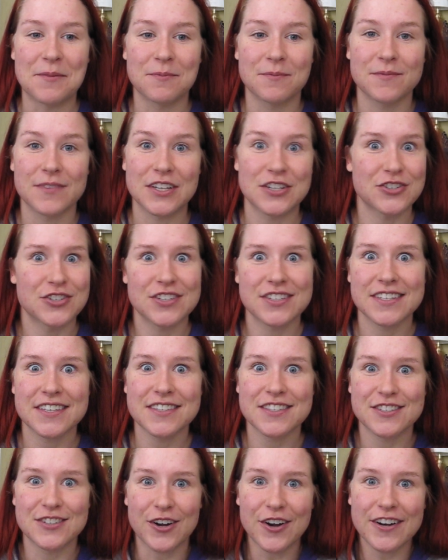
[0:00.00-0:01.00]
Let's just get
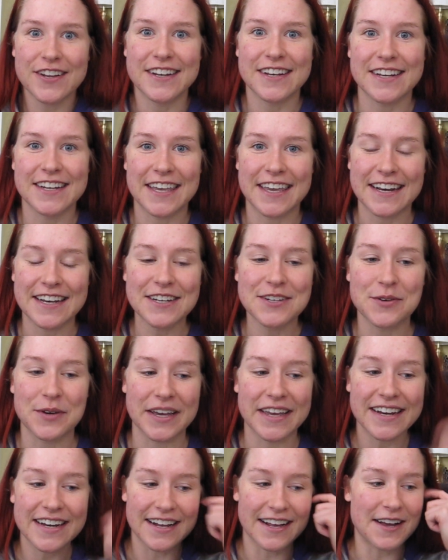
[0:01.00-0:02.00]
started and get into
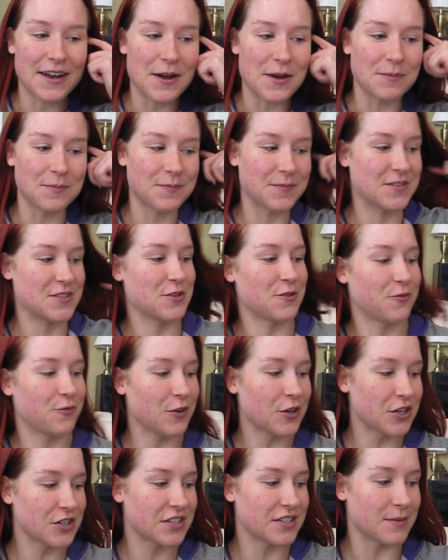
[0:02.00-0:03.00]
it. So
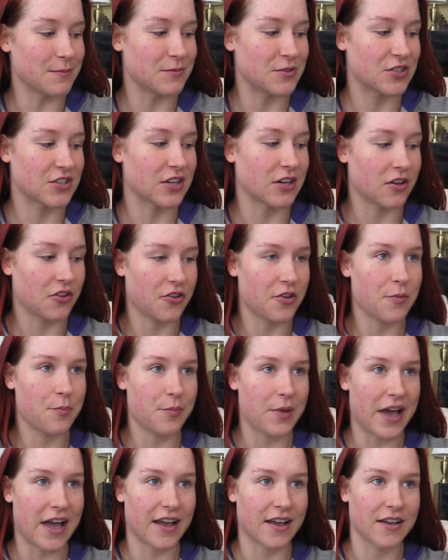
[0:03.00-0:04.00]
first, I'm just gonna clip
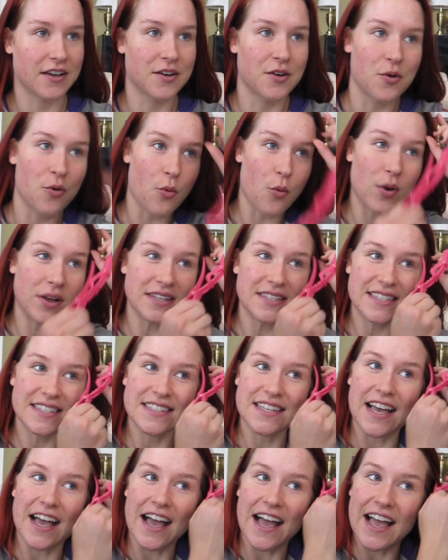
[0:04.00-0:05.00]
back one
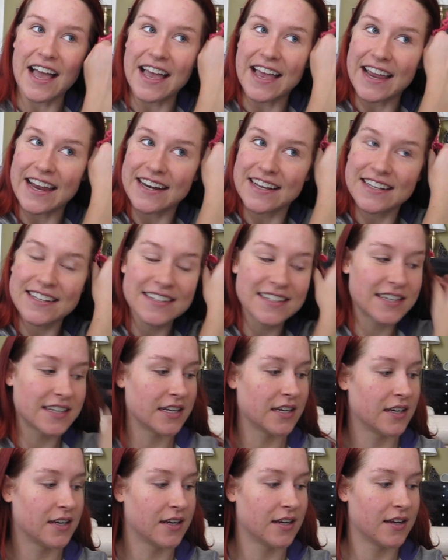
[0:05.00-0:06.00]
side
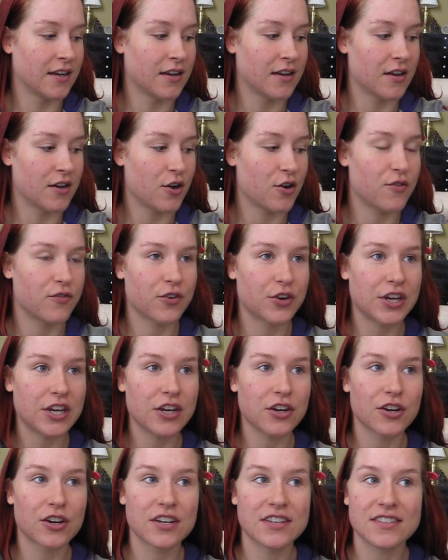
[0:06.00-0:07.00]
over
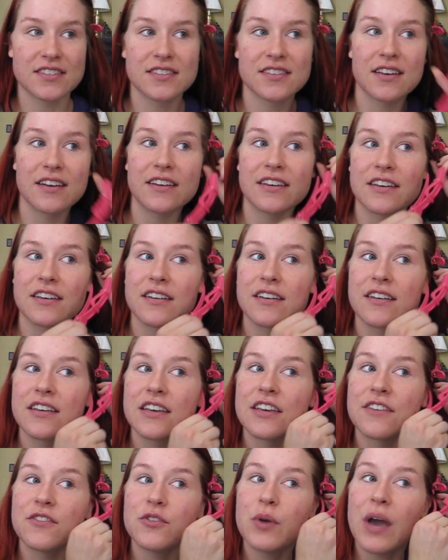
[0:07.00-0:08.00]
here, because
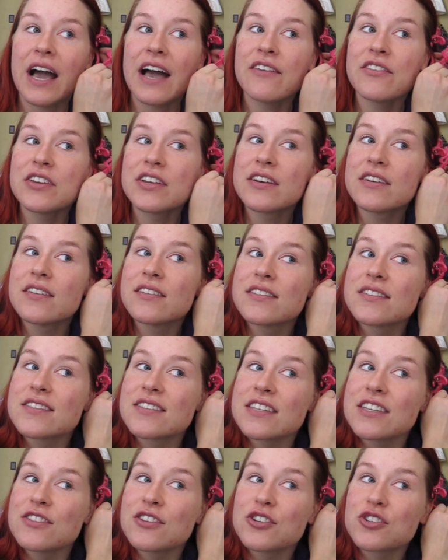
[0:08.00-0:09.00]
if you haven't
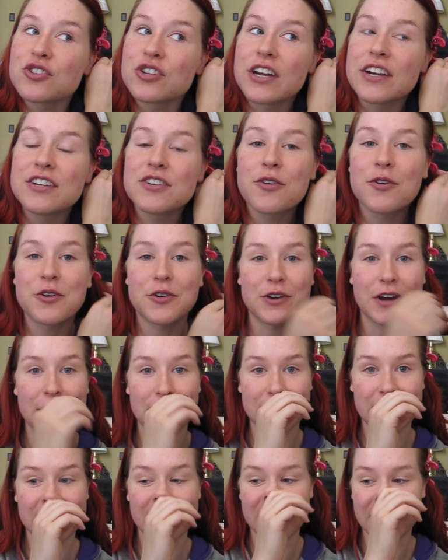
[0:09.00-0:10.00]
seen the trend going around
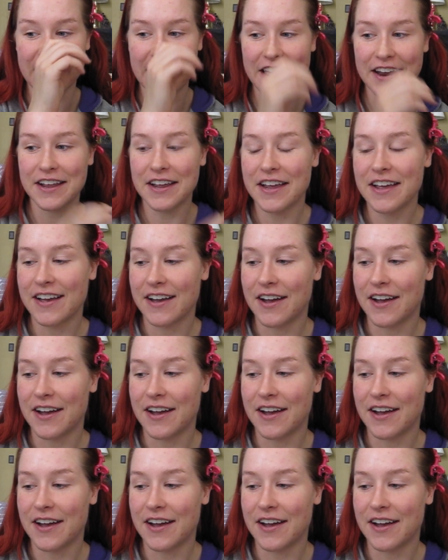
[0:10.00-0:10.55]
the internet,